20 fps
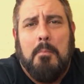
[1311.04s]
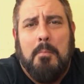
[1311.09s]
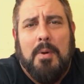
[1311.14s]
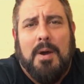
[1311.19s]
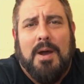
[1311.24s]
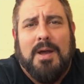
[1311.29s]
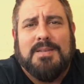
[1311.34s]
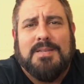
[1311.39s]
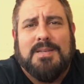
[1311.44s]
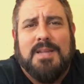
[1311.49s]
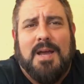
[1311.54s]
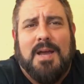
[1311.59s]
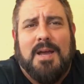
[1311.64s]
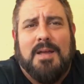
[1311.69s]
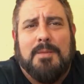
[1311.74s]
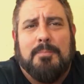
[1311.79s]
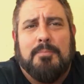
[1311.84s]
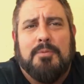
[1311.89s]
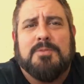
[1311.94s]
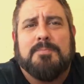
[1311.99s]
but
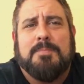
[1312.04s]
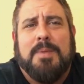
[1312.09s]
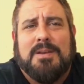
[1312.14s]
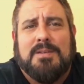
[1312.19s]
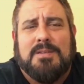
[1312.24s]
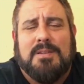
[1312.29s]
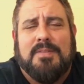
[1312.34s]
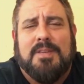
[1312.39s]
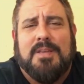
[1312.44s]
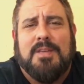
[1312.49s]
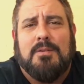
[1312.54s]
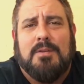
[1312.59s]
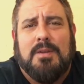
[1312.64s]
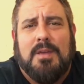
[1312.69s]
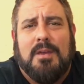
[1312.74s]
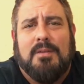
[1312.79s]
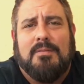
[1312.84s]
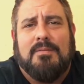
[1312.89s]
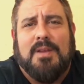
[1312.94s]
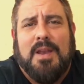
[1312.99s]
the perspective that you
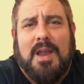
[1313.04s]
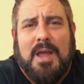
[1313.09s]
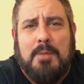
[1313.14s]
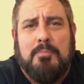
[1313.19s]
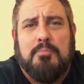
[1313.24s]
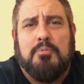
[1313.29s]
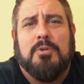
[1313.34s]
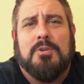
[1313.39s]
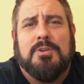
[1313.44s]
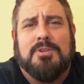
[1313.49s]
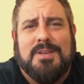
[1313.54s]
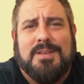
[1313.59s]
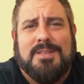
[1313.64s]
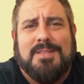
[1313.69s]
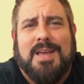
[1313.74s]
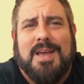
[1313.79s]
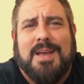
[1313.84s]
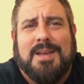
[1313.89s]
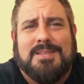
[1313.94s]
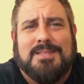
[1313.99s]
give, and I appreciate
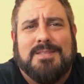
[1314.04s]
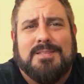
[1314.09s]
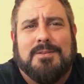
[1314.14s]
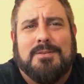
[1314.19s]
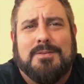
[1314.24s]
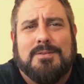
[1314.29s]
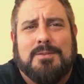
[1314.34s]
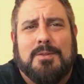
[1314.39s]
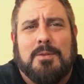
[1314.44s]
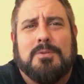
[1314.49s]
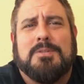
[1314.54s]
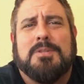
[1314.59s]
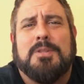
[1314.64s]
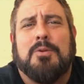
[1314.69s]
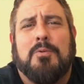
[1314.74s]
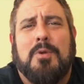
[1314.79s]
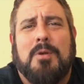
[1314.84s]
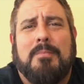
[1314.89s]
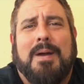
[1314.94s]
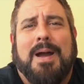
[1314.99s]
that because those
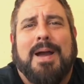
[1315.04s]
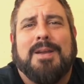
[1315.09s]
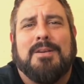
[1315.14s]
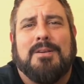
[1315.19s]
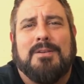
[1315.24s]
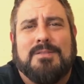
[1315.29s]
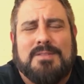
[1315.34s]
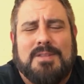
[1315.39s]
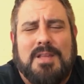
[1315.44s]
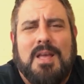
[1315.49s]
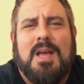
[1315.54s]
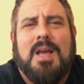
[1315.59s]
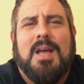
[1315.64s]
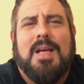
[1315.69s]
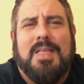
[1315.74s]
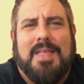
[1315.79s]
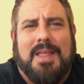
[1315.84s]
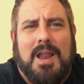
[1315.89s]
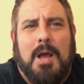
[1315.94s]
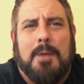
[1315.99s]
little reminders
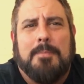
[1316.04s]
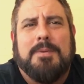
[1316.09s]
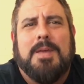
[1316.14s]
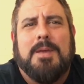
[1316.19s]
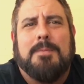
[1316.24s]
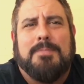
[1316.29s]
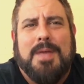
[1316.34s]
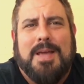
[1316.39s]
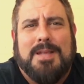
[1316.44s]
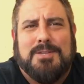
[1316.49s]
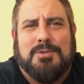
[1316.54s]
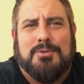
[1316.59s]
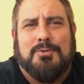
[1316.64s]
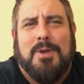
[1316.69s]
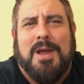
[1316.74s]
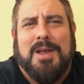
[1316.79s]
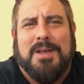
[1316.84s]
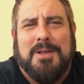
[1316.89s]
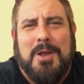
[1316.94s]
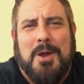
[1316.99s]
that help keep that
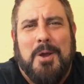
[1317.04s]
stride